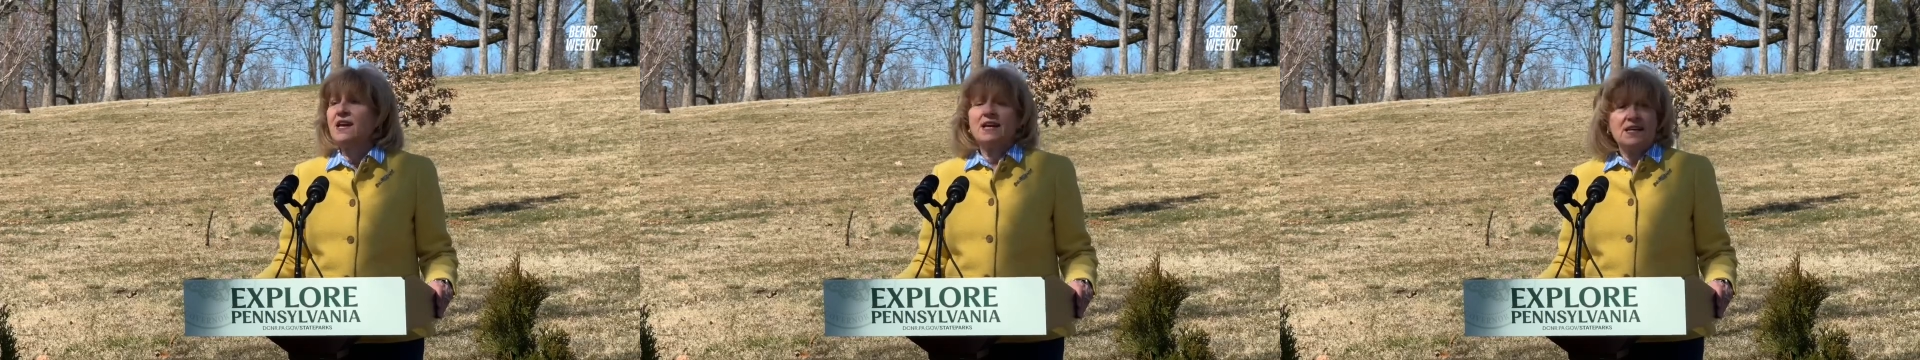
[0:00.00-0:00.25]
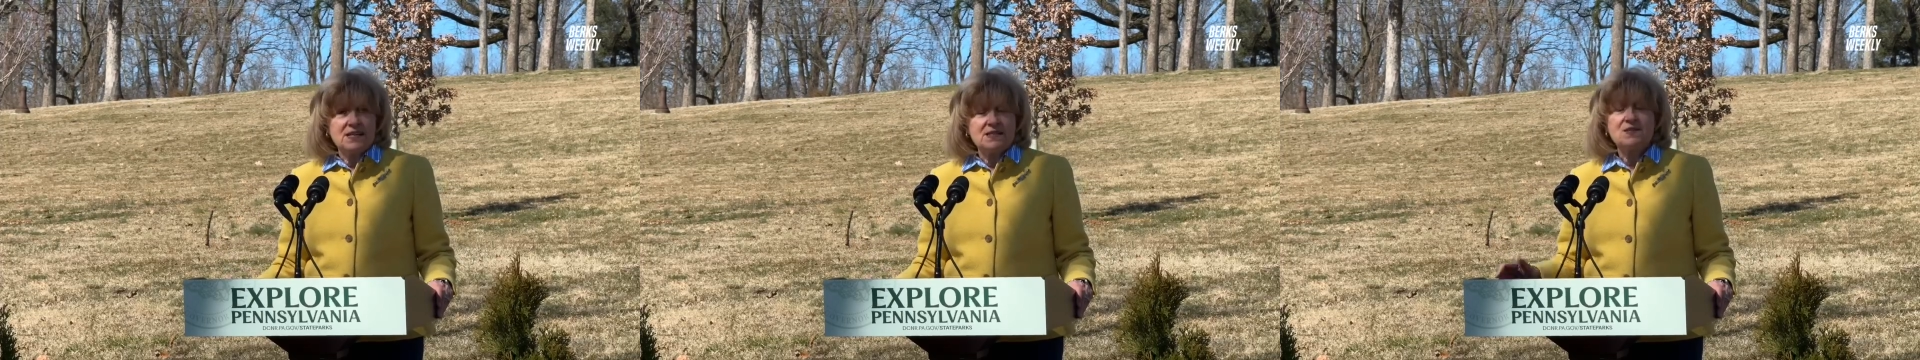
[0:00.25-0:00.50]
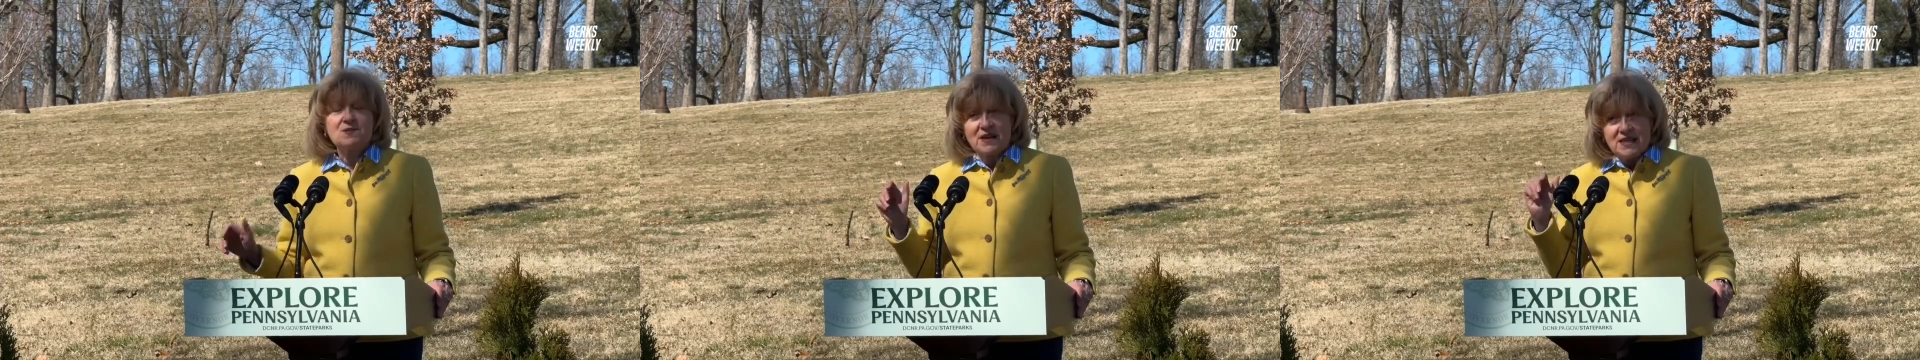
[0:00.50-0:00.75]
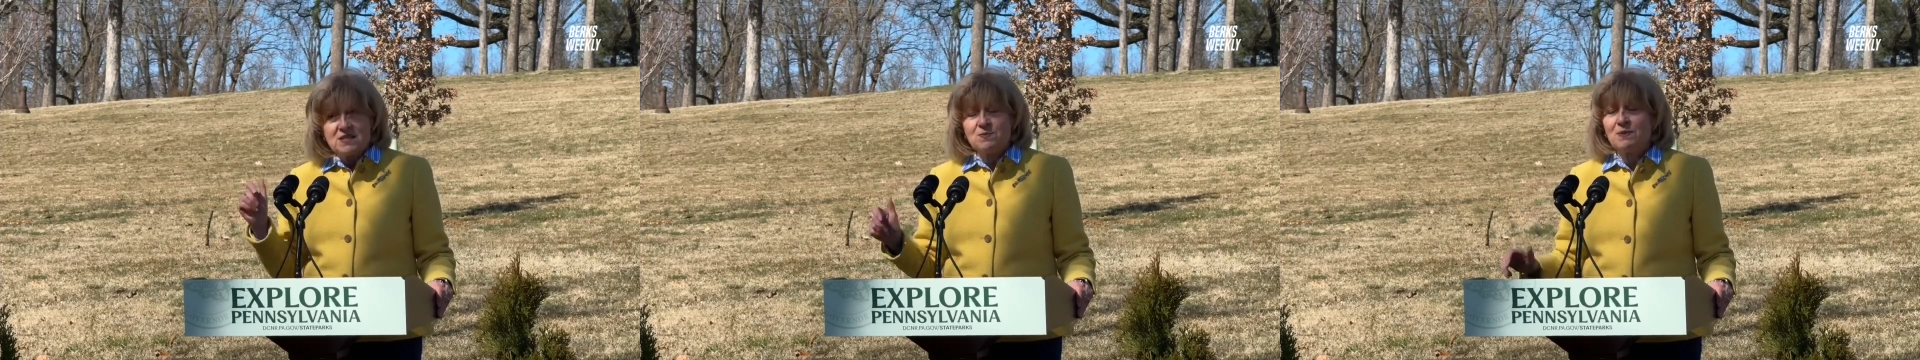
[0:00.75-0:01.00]
is
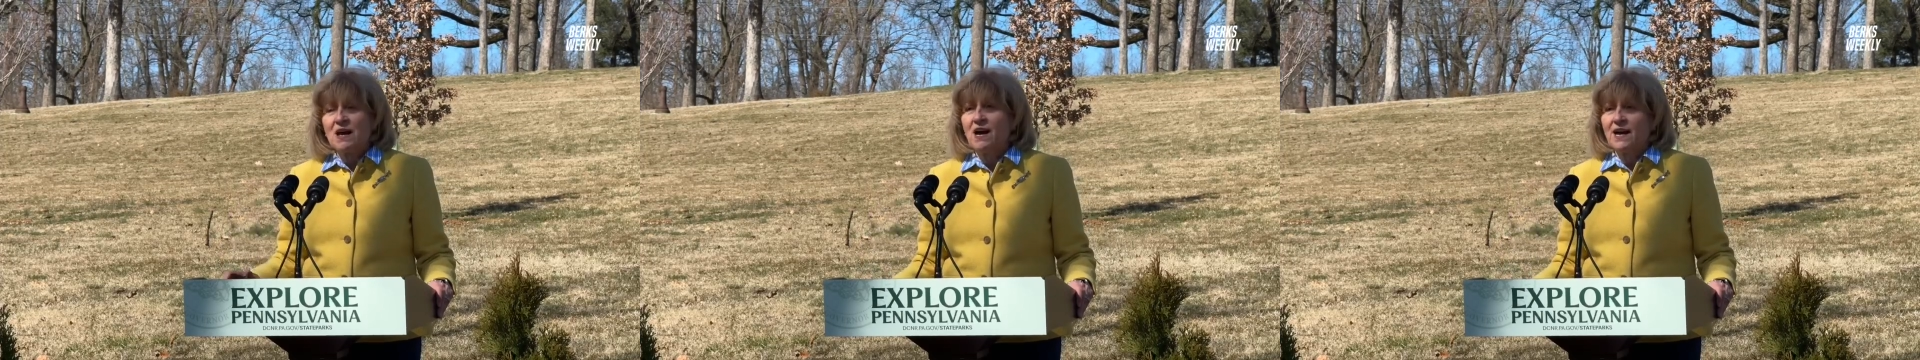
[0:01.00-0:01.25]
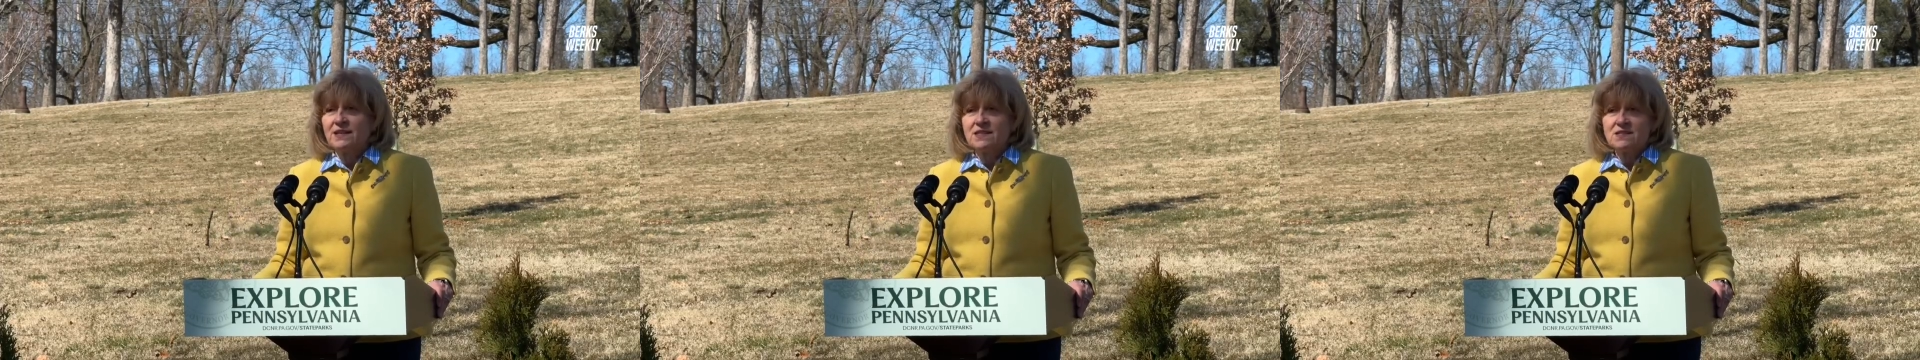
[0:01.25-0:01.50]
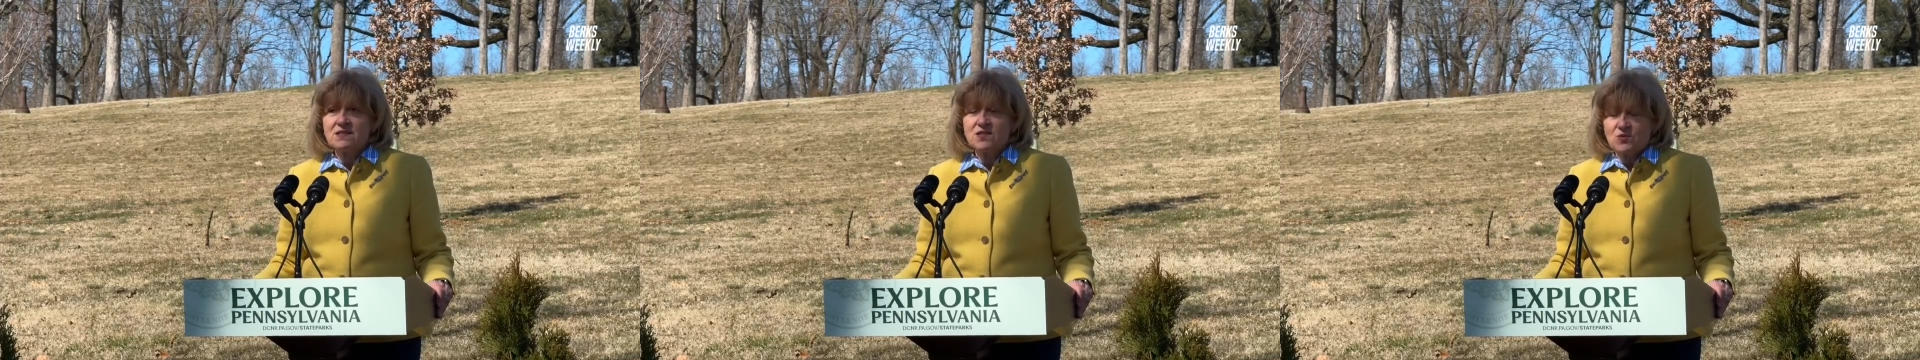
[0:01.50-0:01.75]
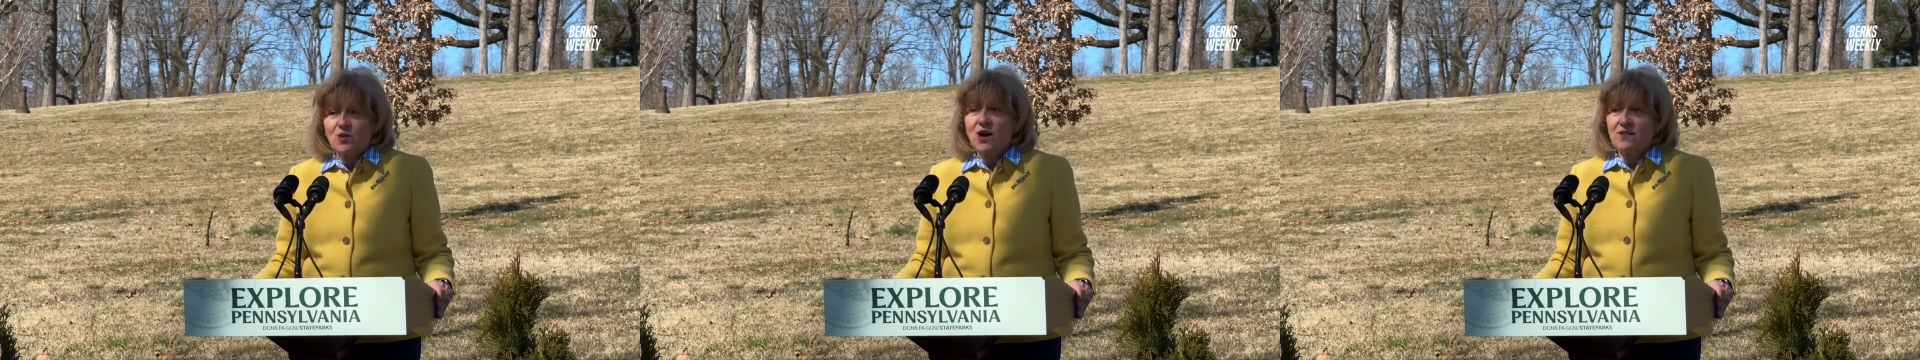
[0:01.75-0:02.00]
behind us as
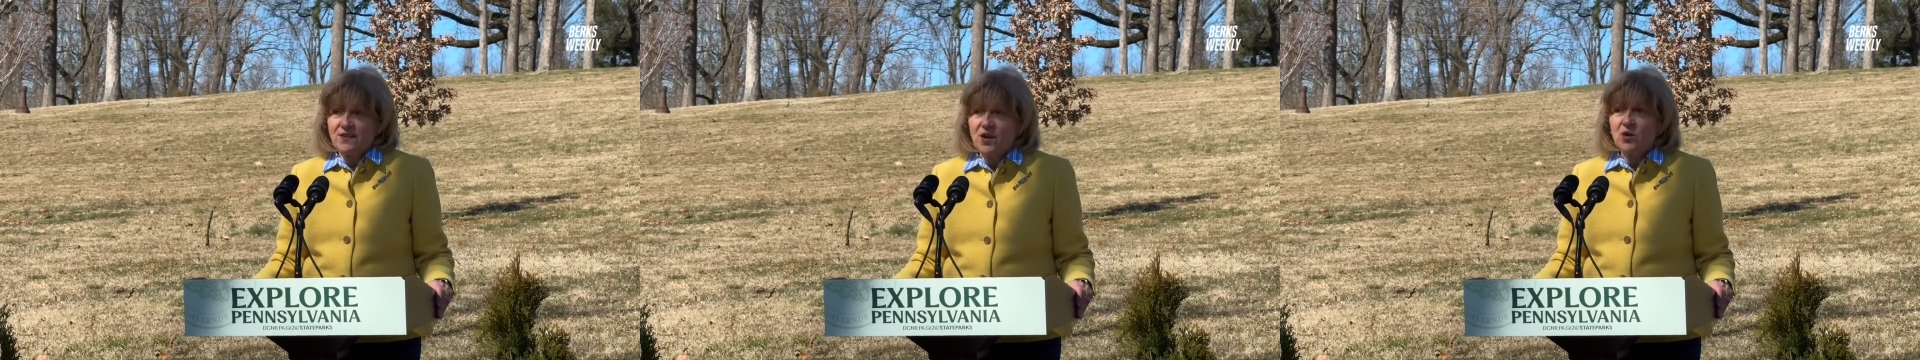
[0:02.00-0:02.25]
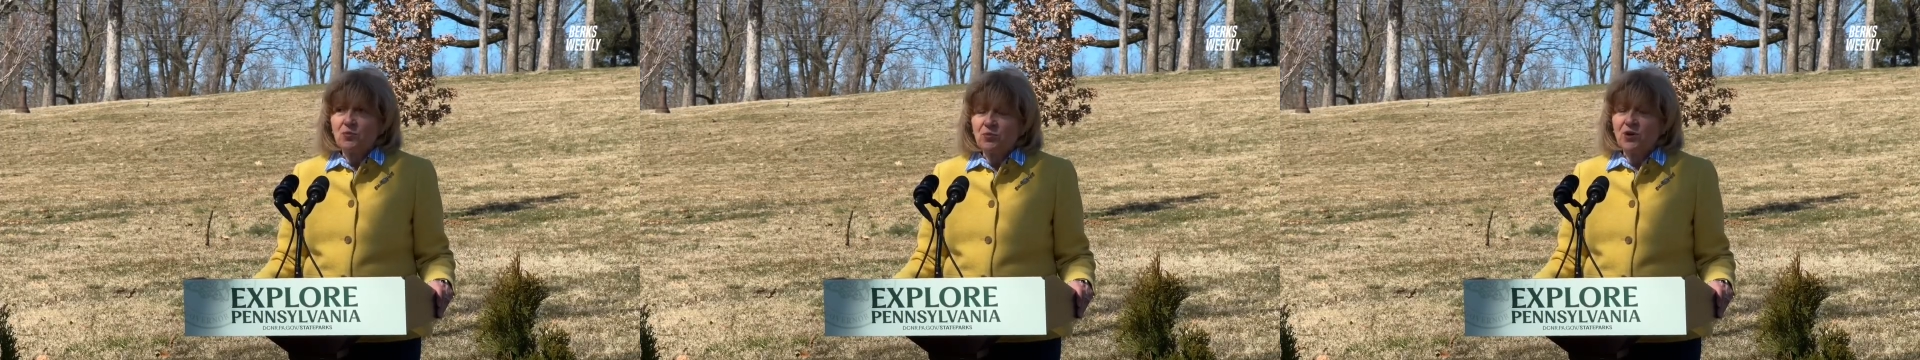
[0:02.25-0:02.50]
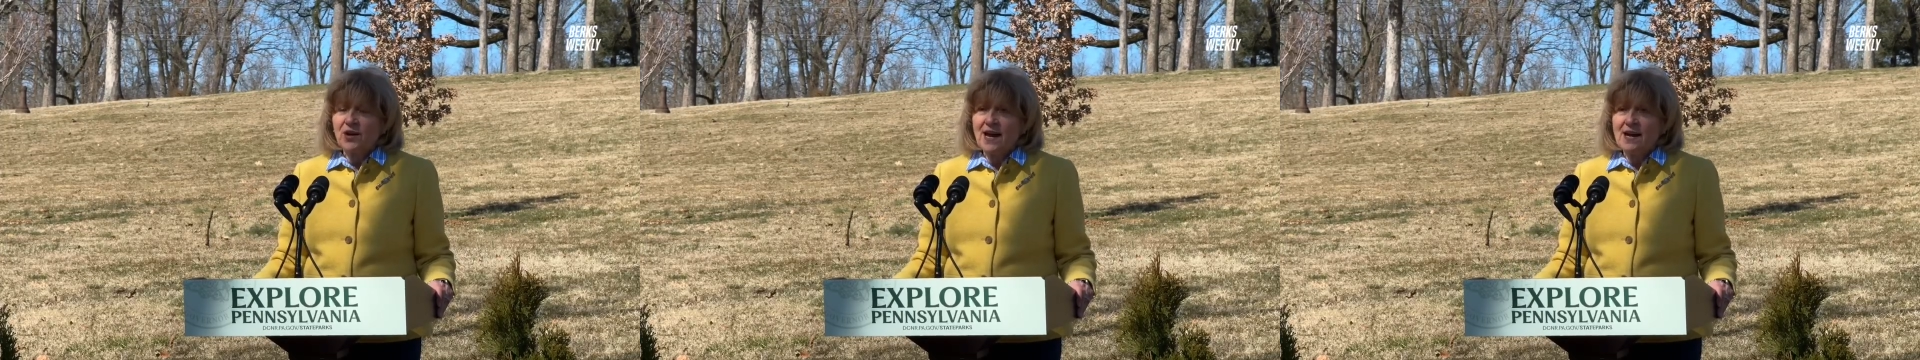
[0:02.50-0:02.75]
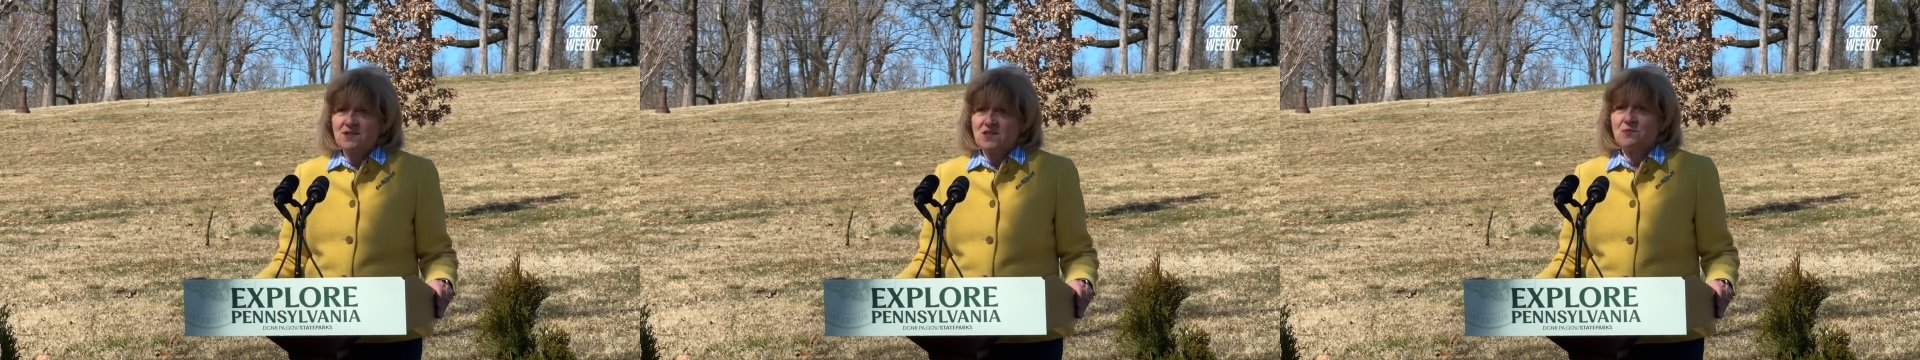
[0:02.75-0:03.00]
well, the Oak Brook
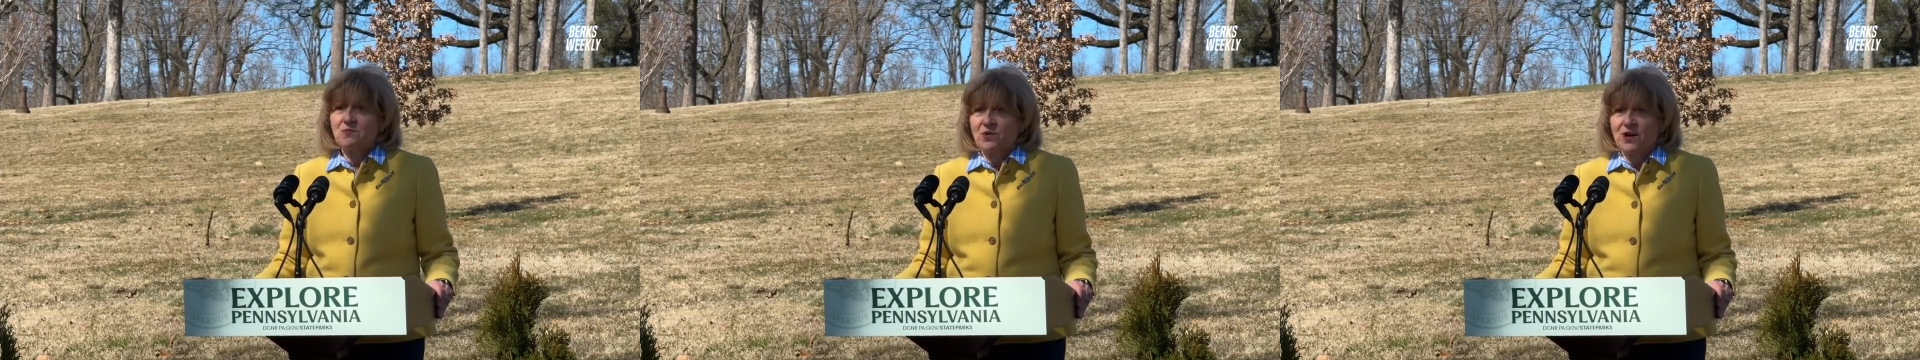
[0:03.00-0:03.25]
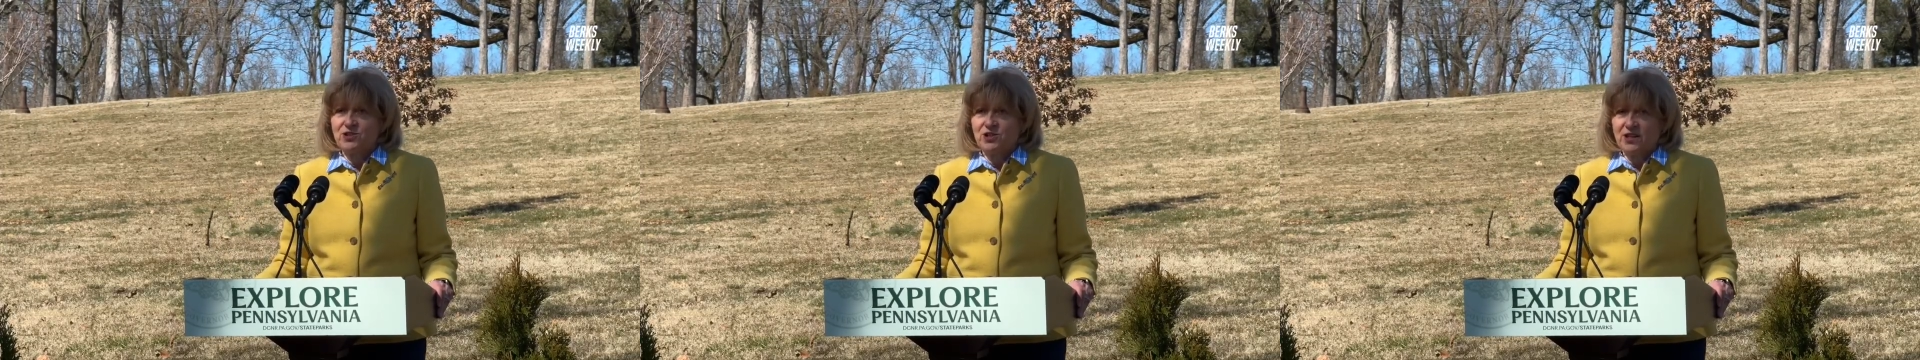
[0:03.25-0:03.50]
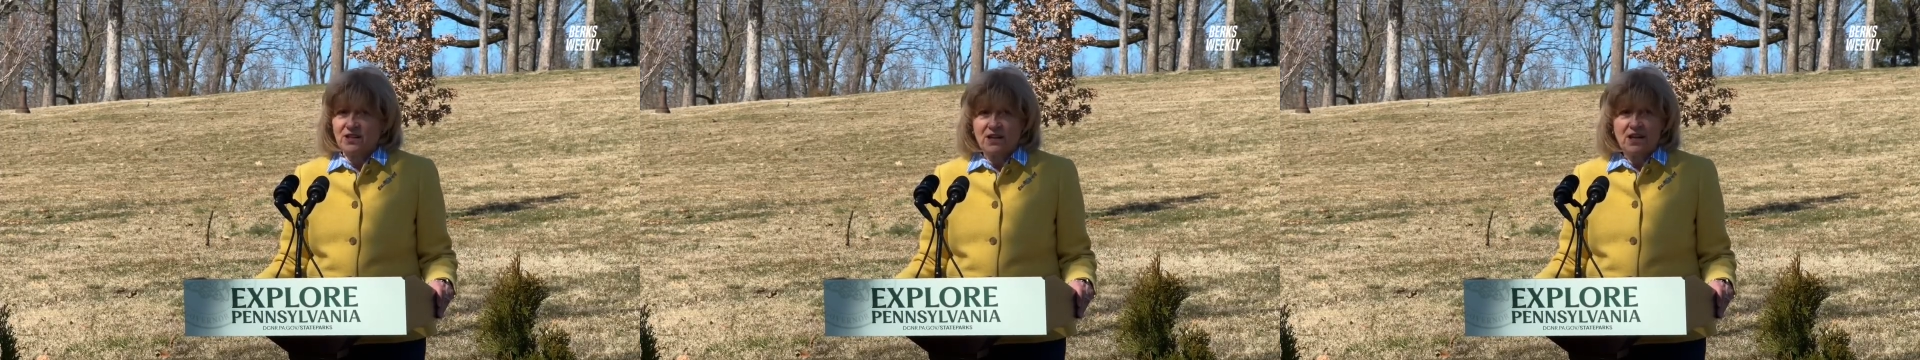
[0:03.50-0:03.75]
Housing Project.